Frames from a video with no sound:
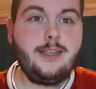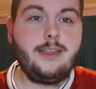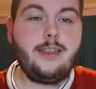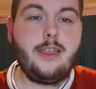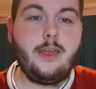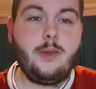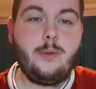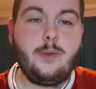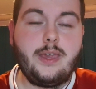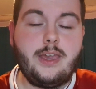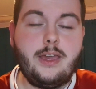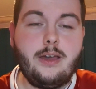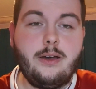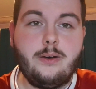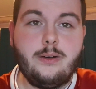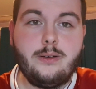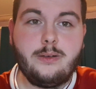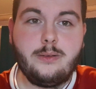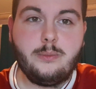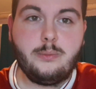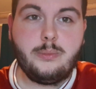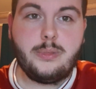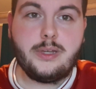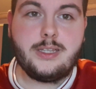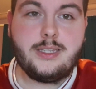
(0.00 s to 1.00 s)
there we go.
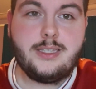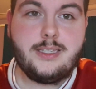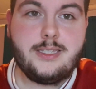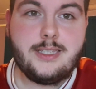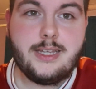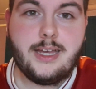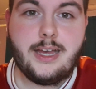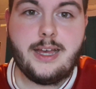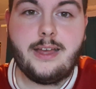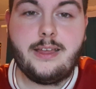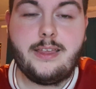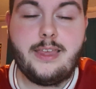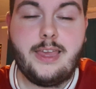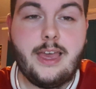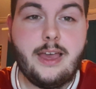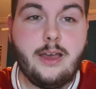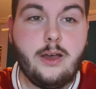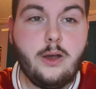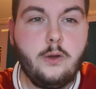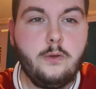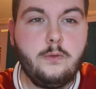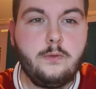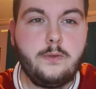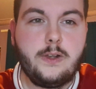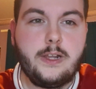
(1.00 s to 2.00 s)
But
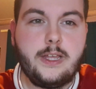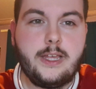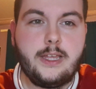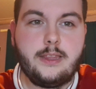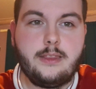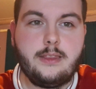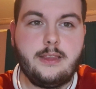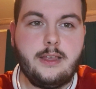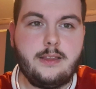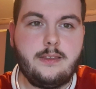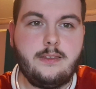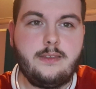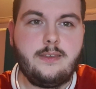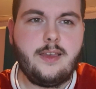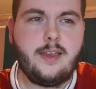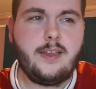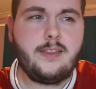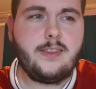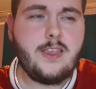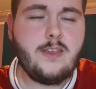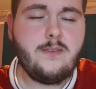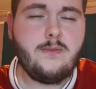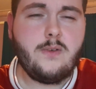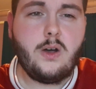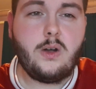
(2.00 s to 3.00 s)
hopefully that
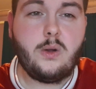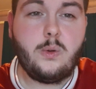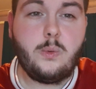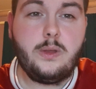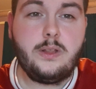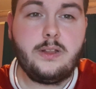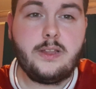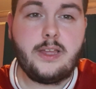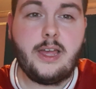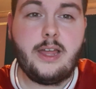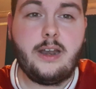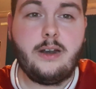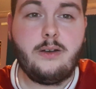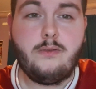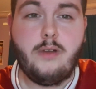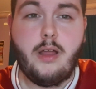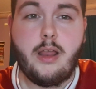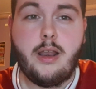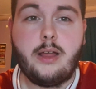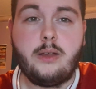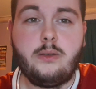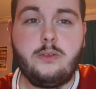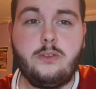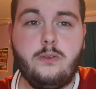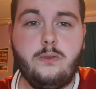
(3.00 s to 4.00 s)
Divock will get a run
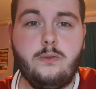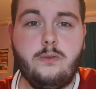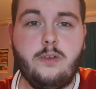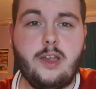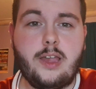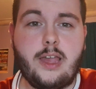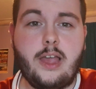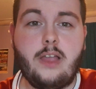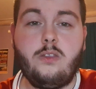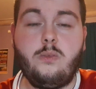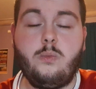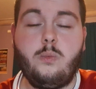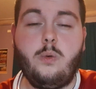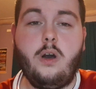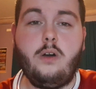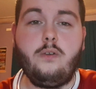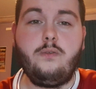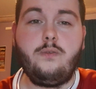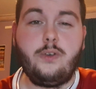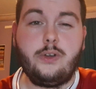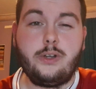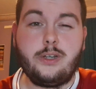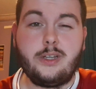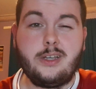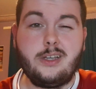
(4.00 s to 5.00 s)
out against
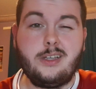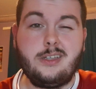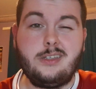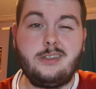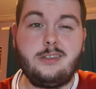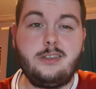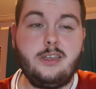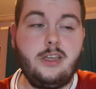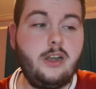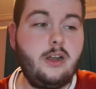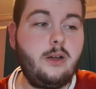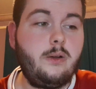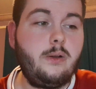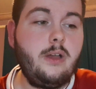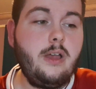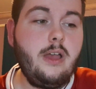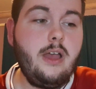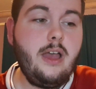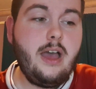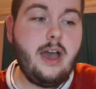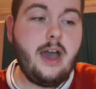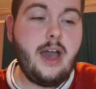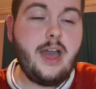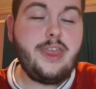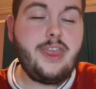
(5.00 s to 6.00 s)
Watford because
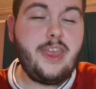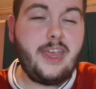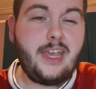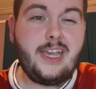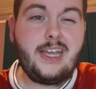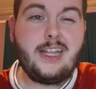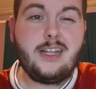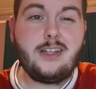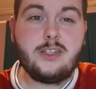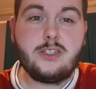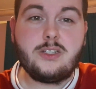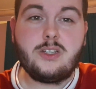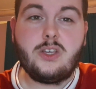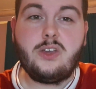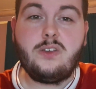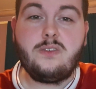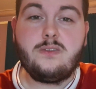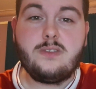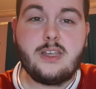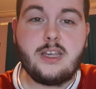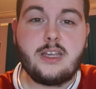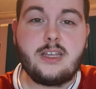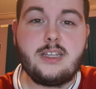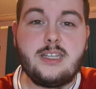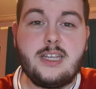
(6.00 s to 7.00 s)
I think he
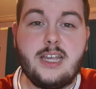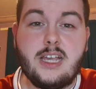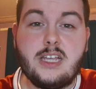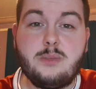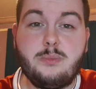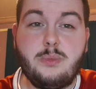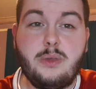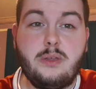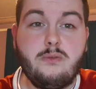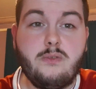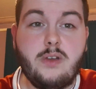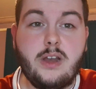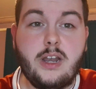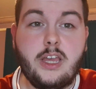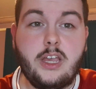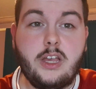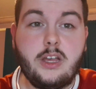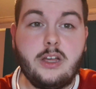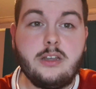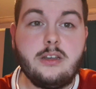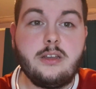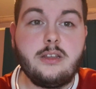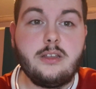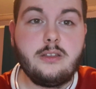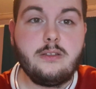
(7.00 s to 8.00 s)
deserves it because he has been really
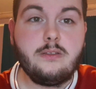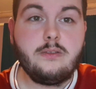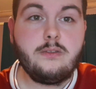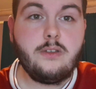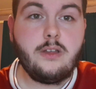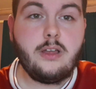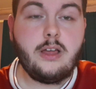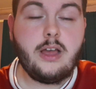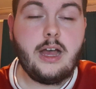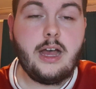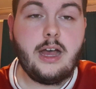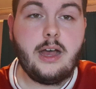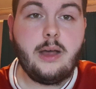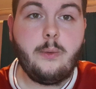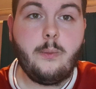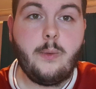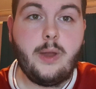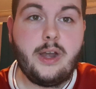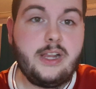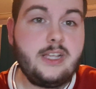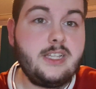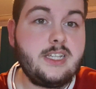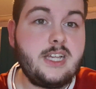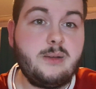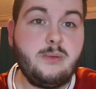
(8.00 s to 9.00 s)
good when
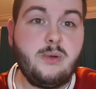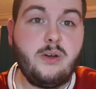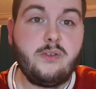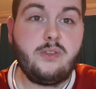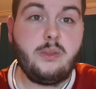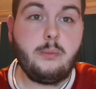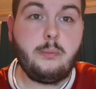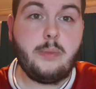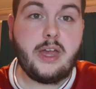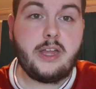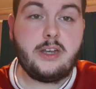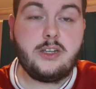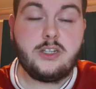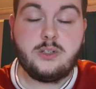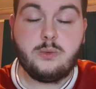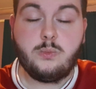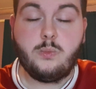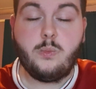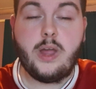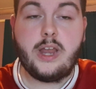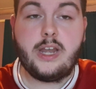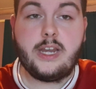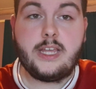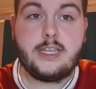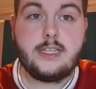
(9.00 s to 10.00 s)
he's come off the bench and
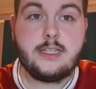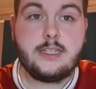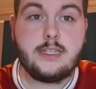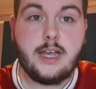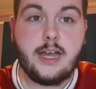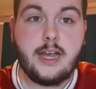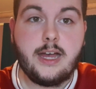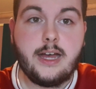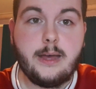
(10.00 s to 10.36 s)
when he's